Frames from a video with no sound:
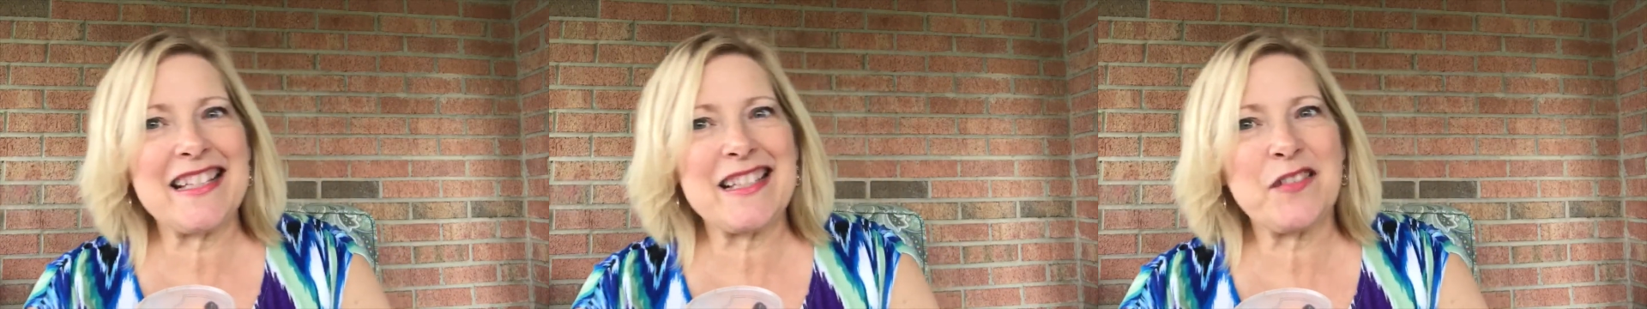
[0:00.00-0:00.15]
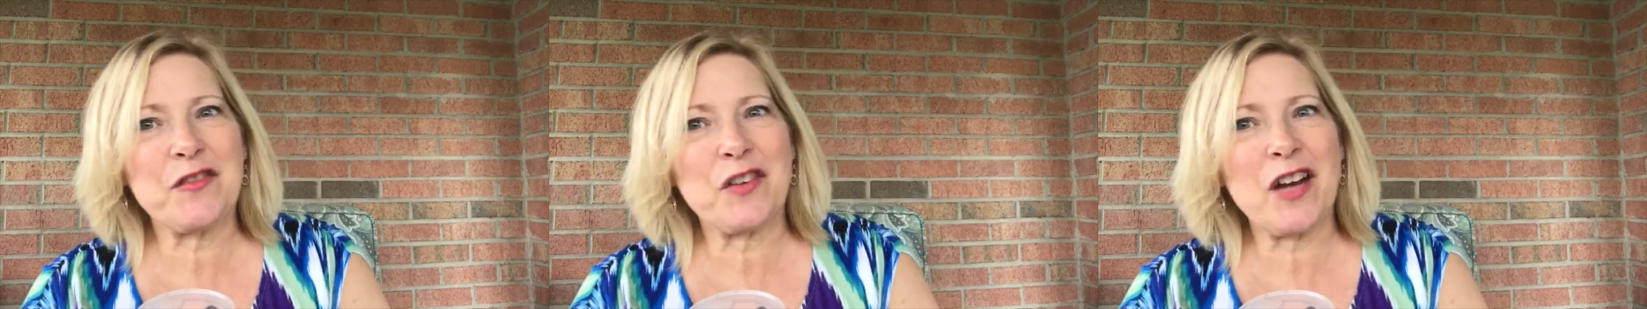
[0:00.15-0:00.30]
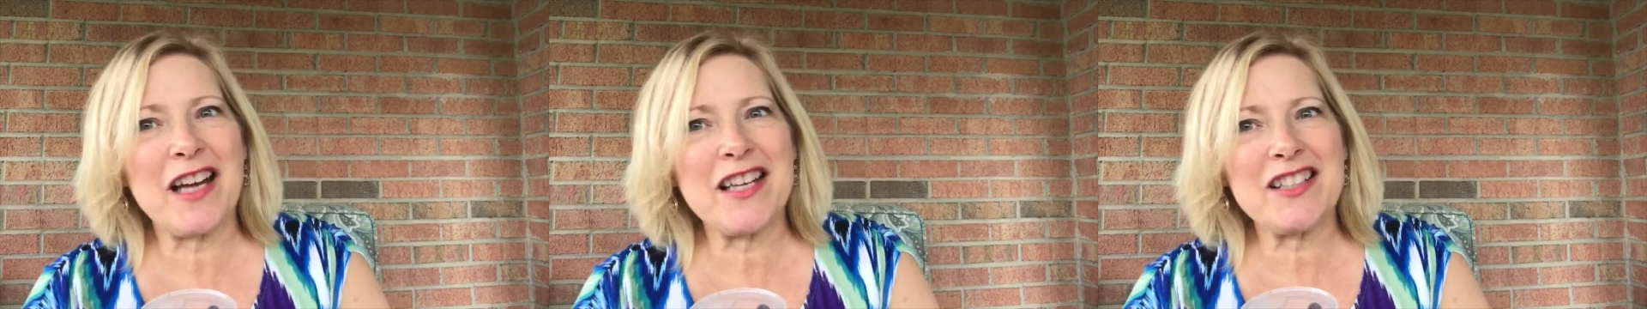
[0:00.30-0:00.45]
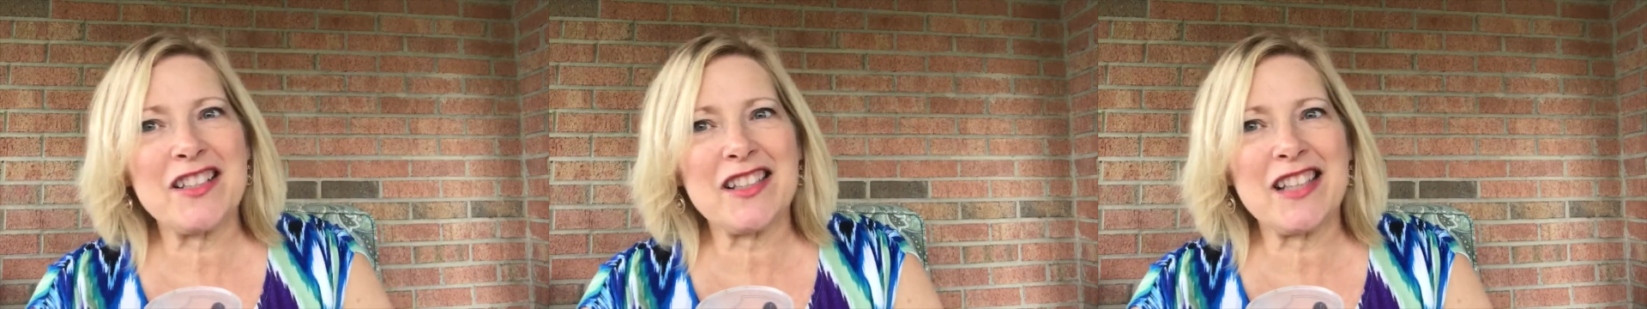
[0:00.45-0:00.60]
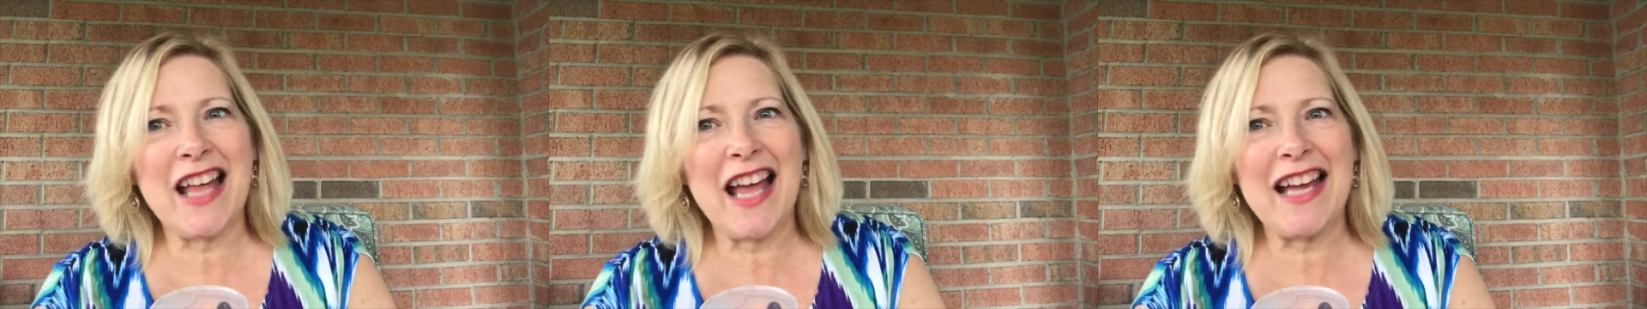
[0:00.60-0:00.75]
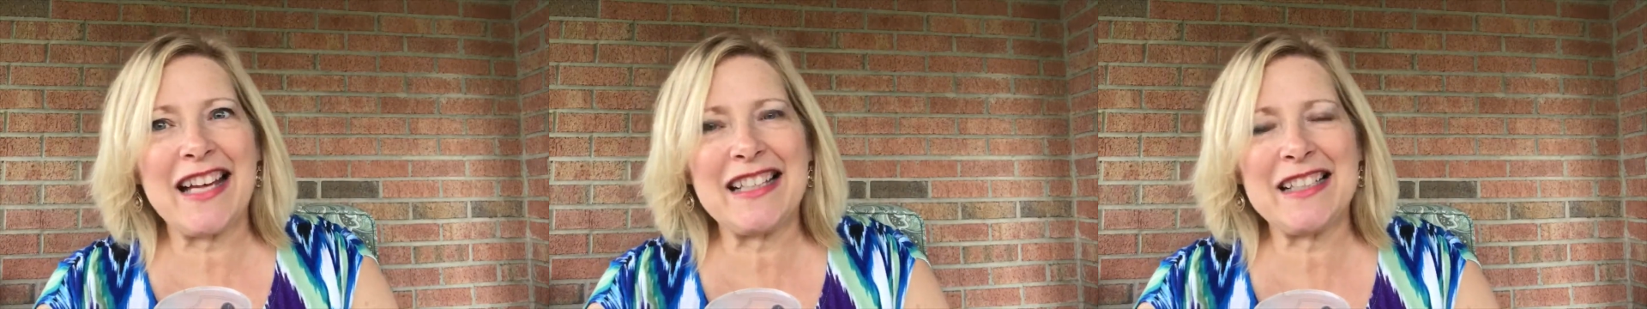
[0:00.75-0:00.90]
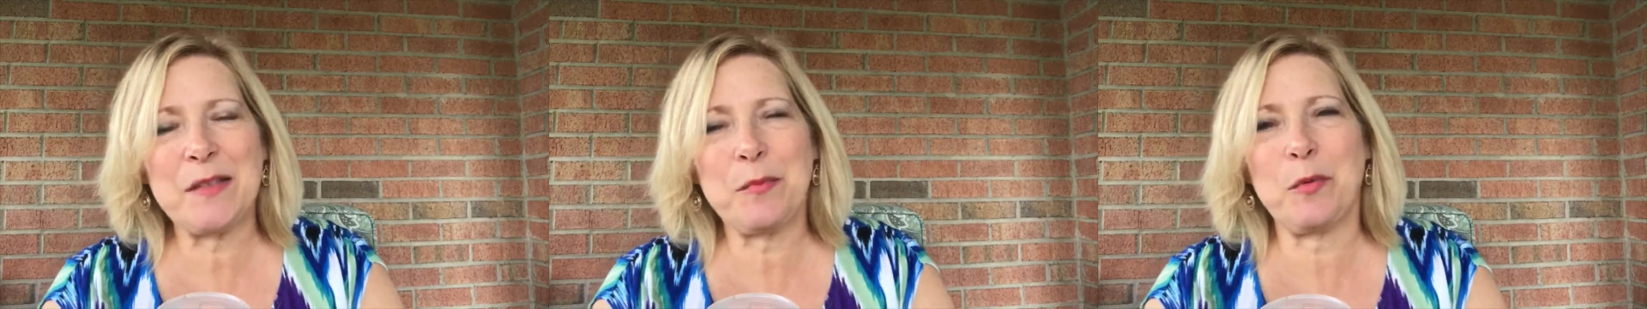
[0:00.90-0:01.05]
It's fresh
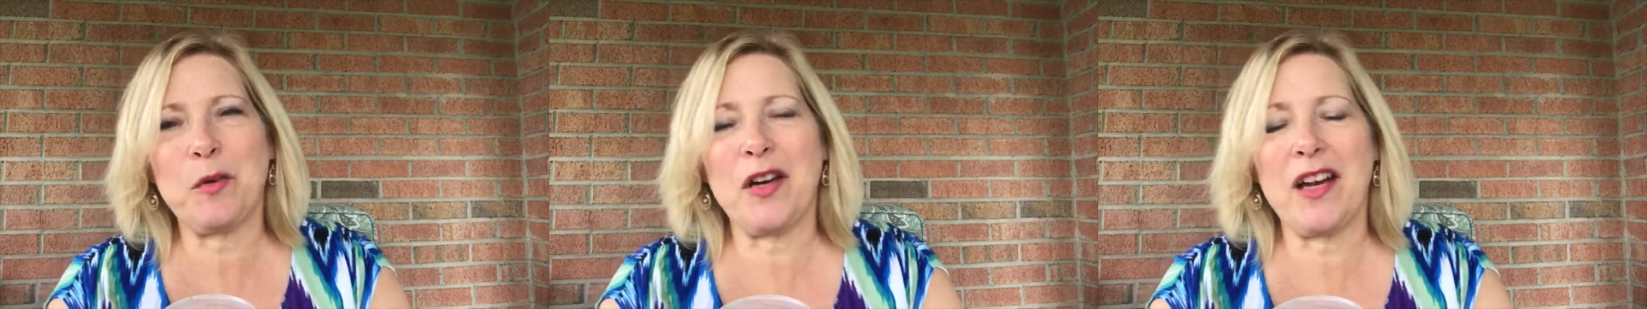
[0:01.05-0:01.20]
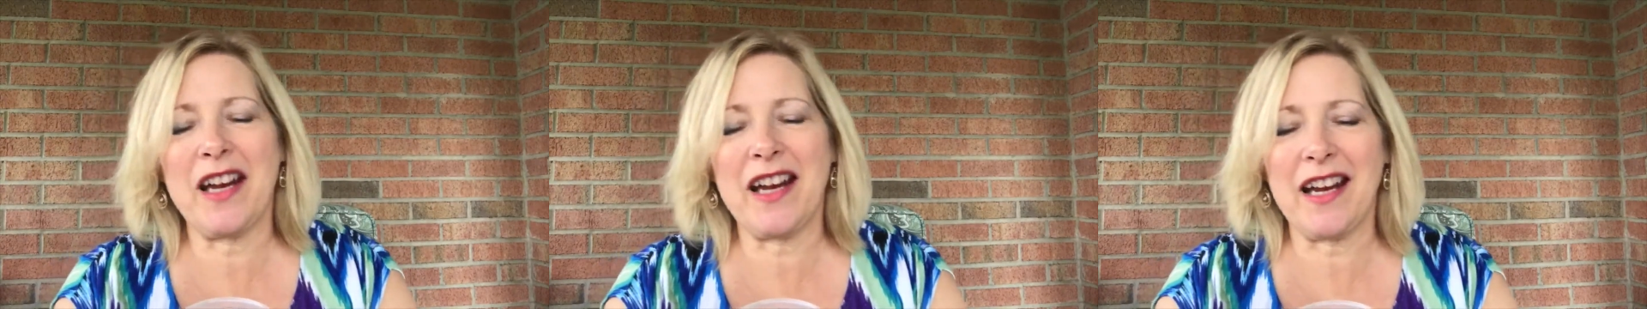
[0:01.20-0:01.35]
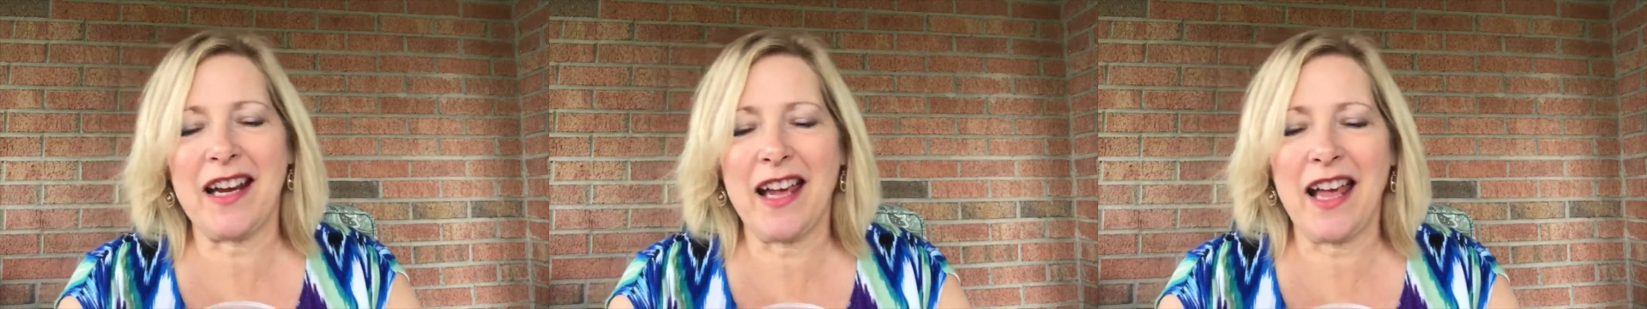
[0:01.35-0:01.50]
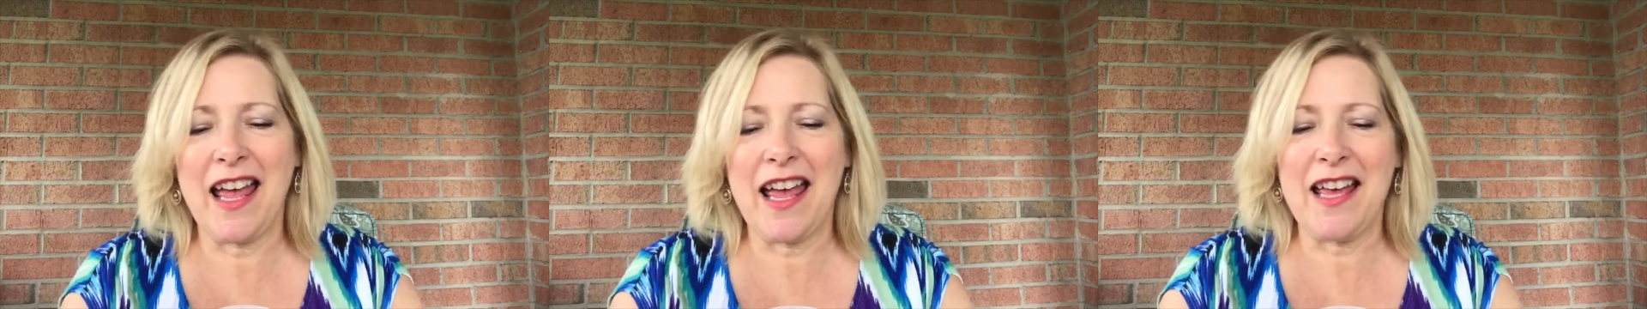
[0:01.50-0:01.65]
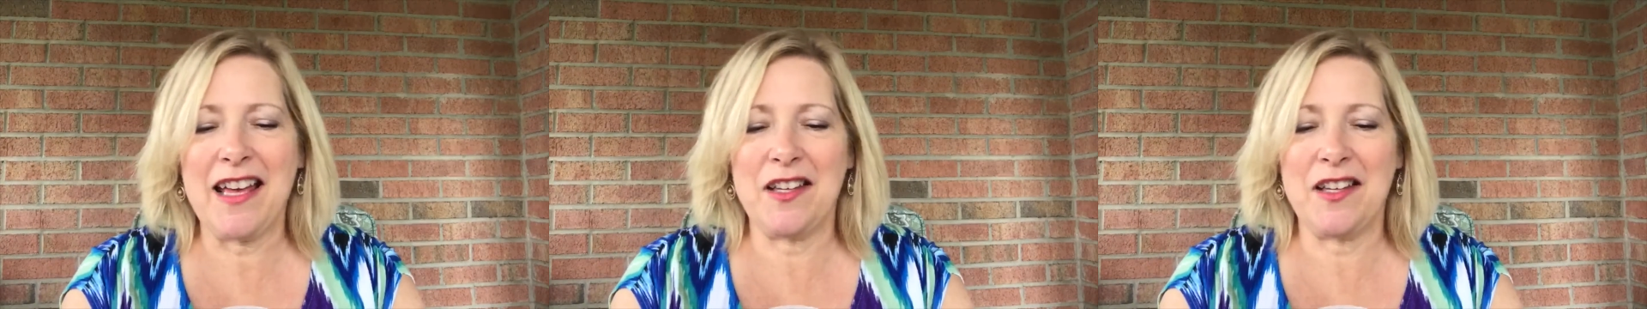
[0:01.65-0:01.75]
like spring.